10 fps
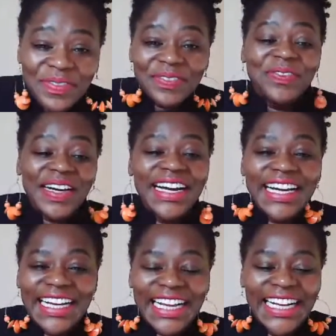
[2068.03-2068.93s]
But
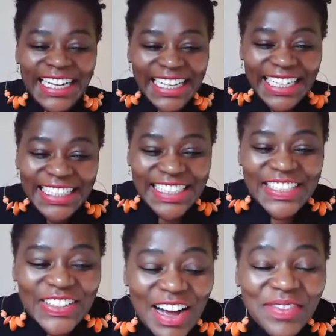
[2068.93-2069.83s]

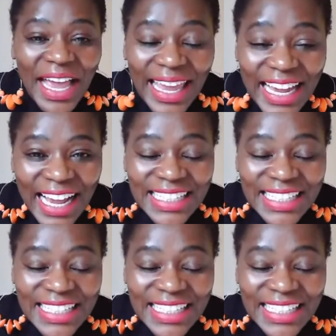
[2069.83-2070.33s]
I'm getting